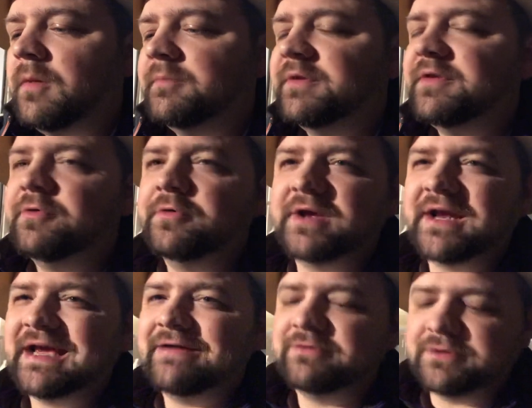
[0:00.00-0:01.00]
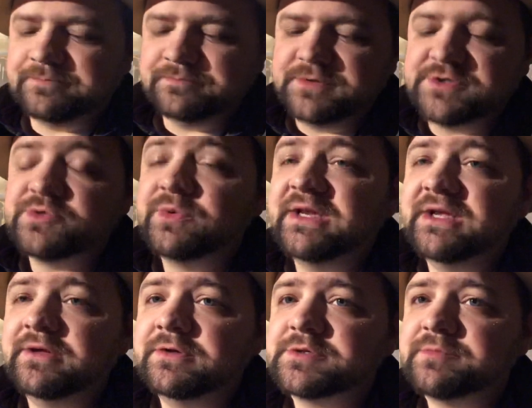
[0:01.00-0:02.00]
But that you were going to have a sweet
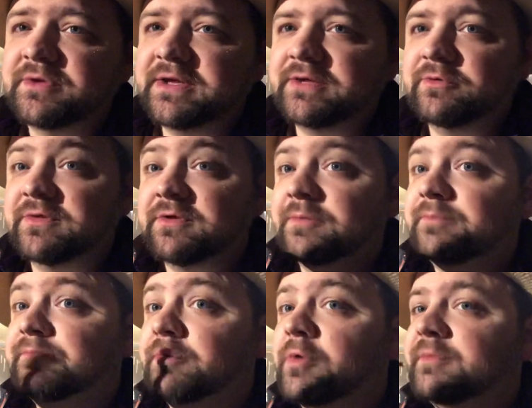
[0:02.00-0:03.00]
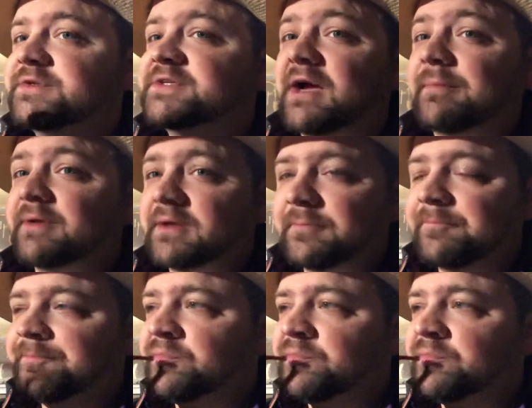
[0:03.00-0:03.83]
English blend with a bourbon topping